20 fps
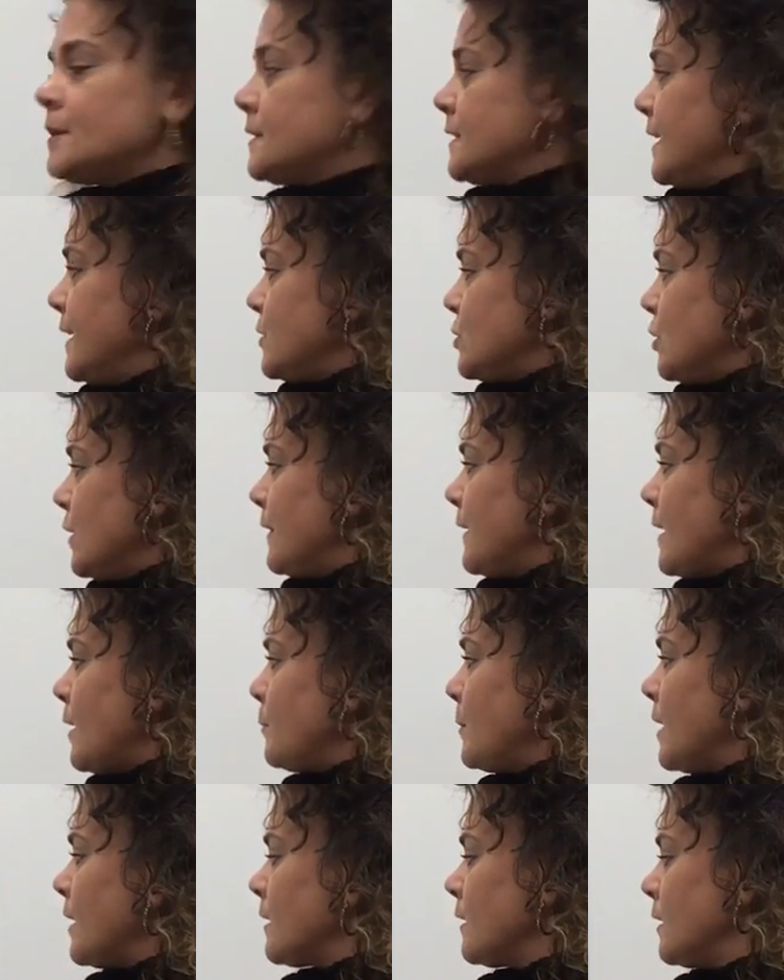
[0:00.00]
teaching
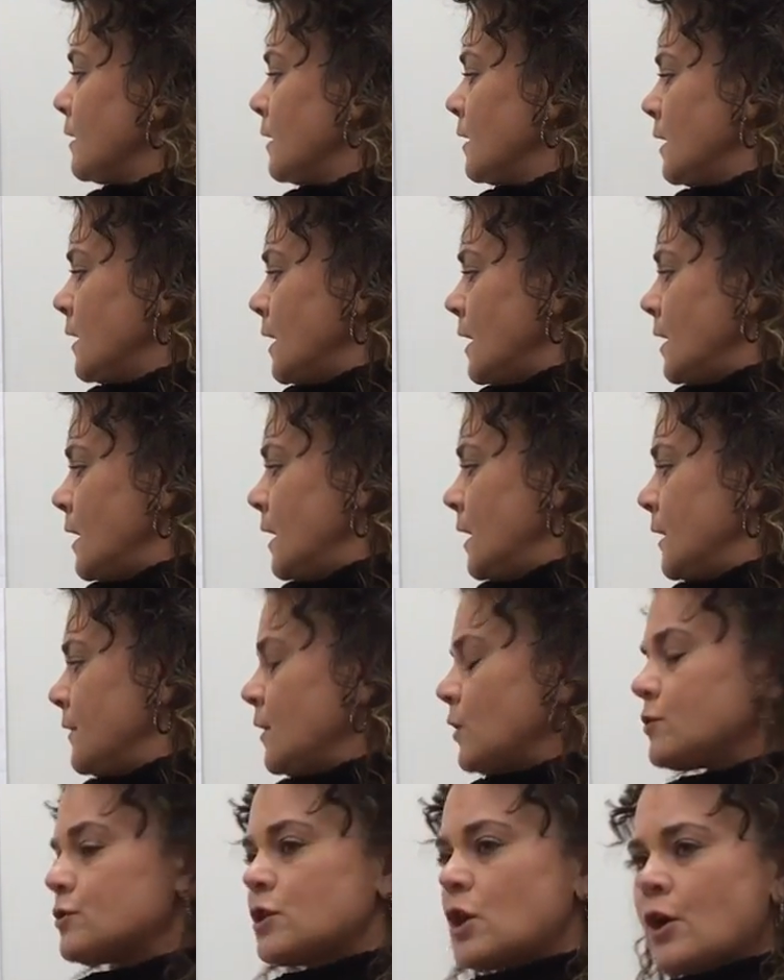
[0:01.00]
them
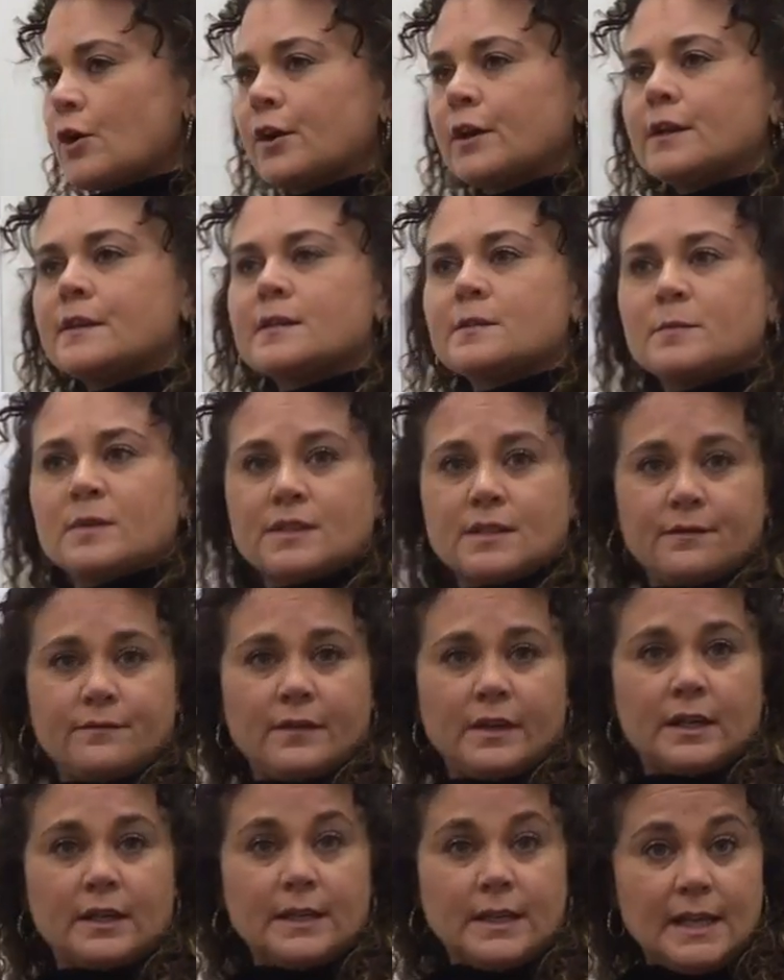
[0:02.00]
in their targeted
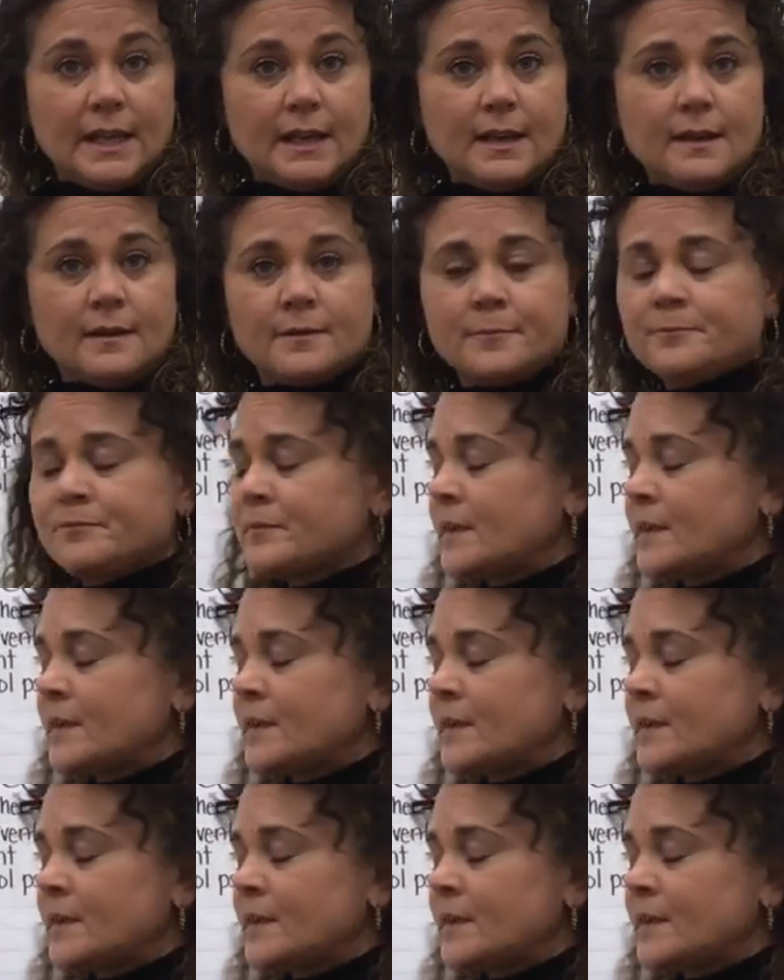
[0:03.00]
specific need,